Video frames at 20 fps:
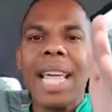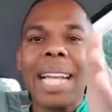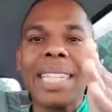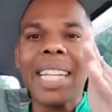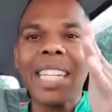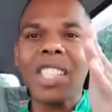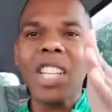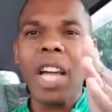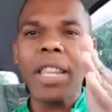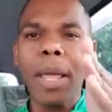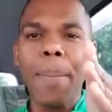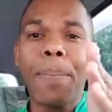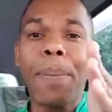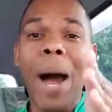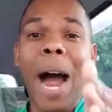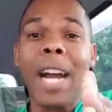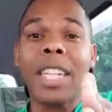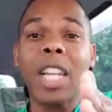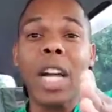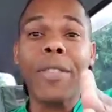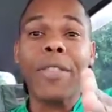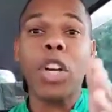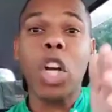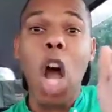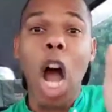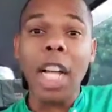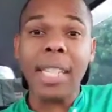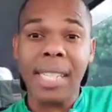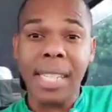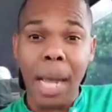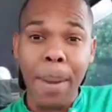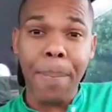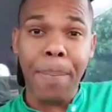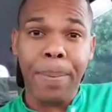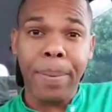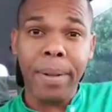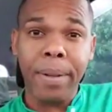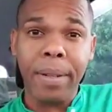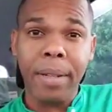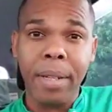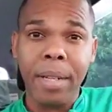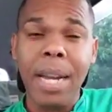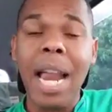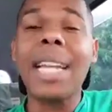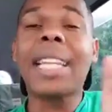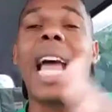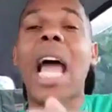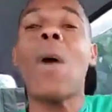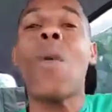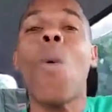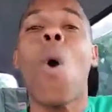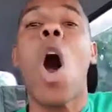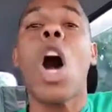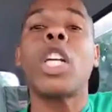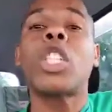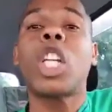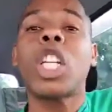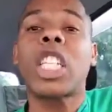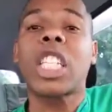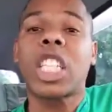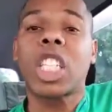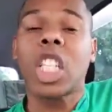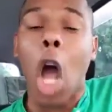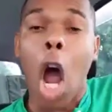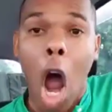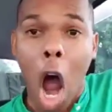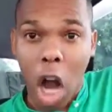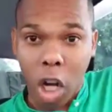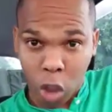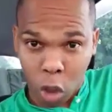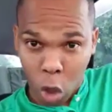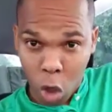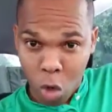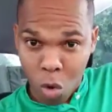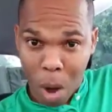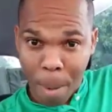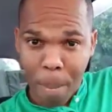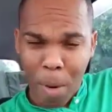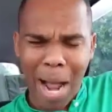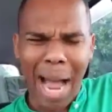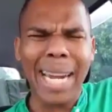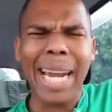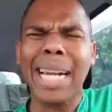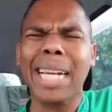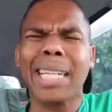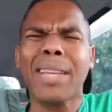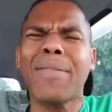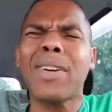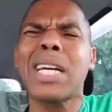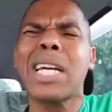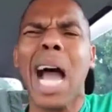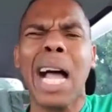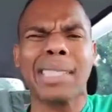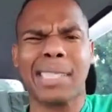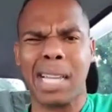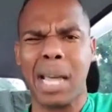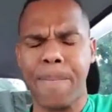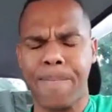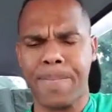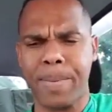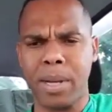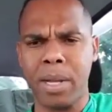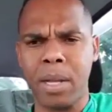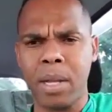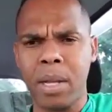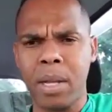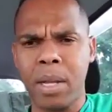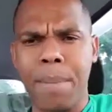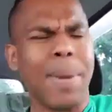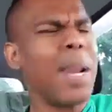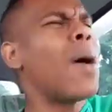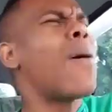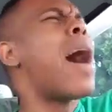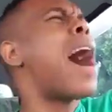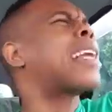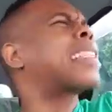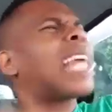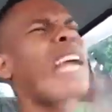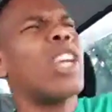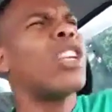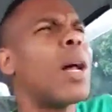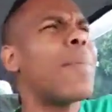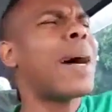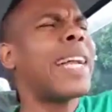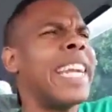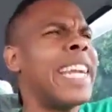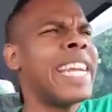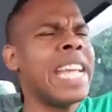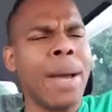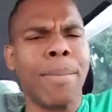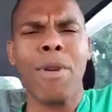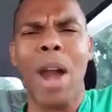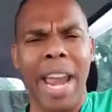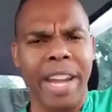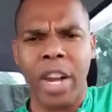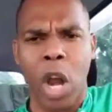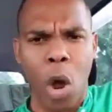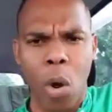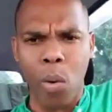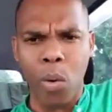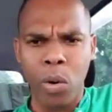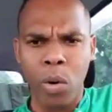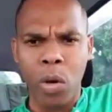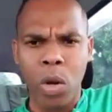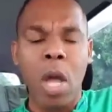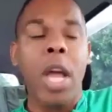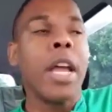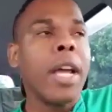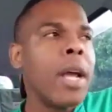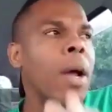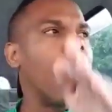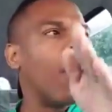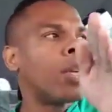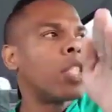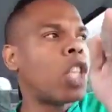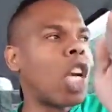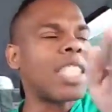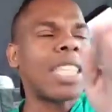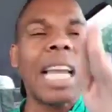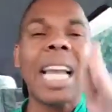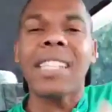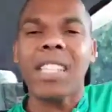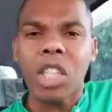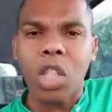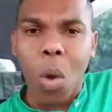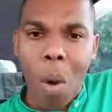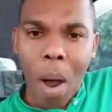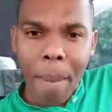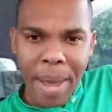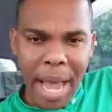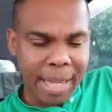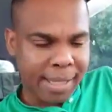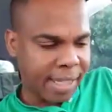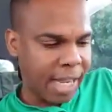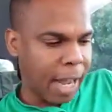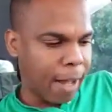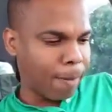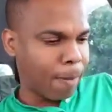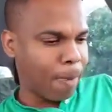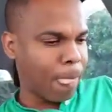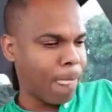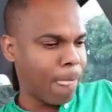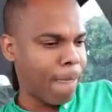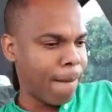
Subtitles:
that is not the part of gossip that I want to talk to you about. And I don't even gossip. I don't want to tell nobody name right now. Just listen to what I say.